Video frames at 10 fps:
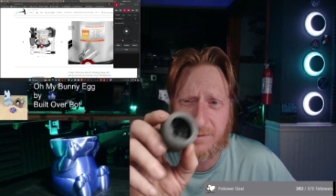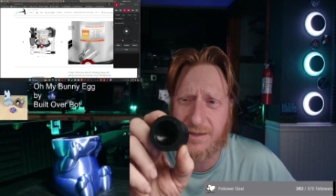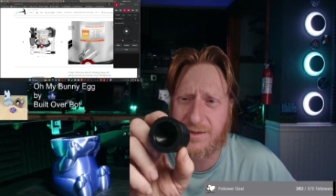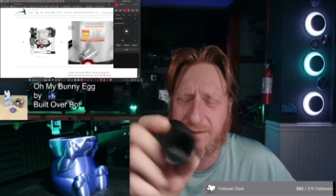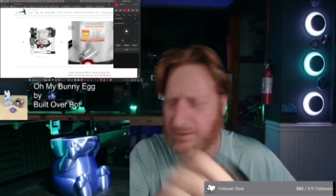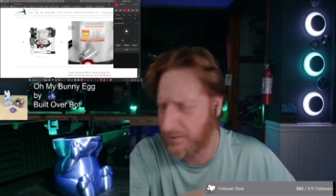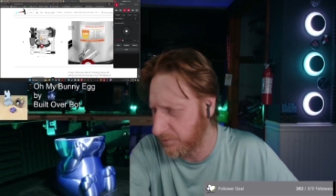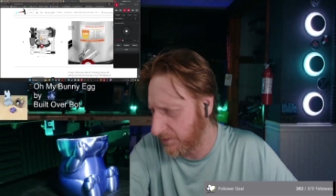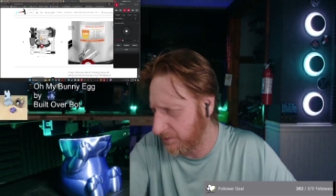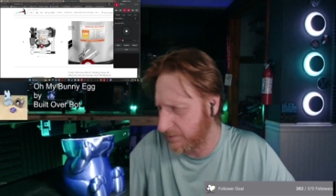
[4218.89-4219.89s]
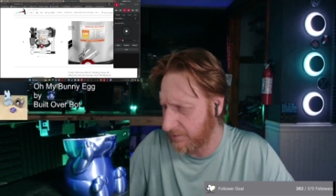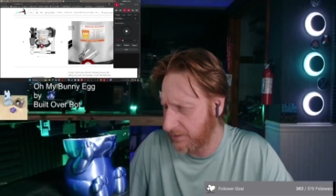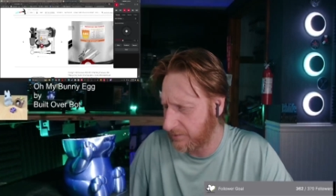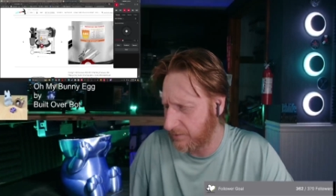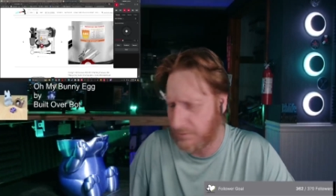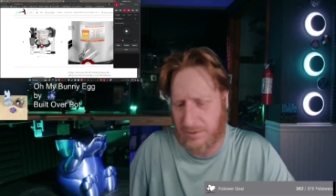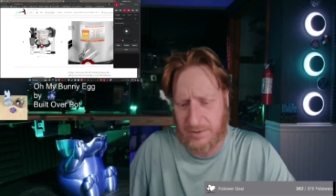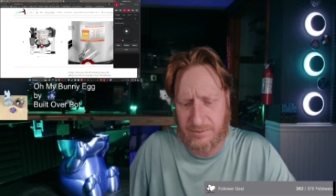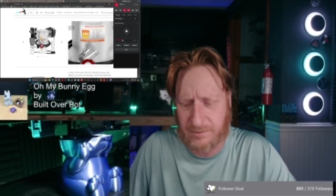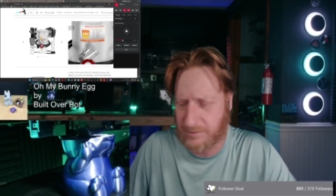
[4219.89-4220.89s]
I think this is what is
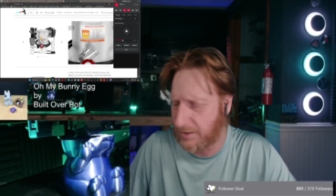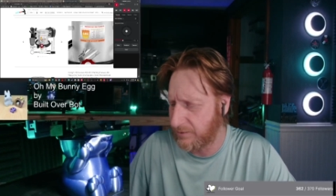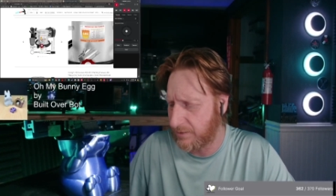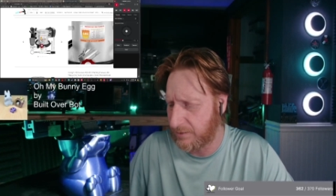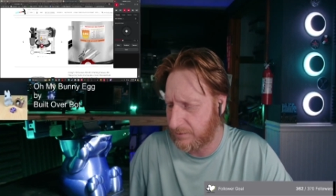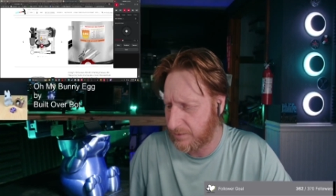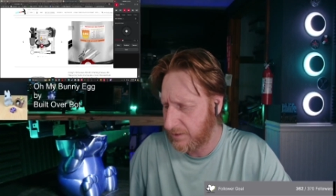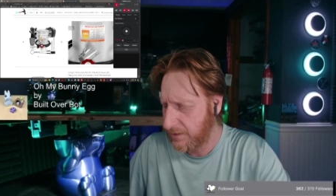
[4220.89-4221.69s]
the size of this?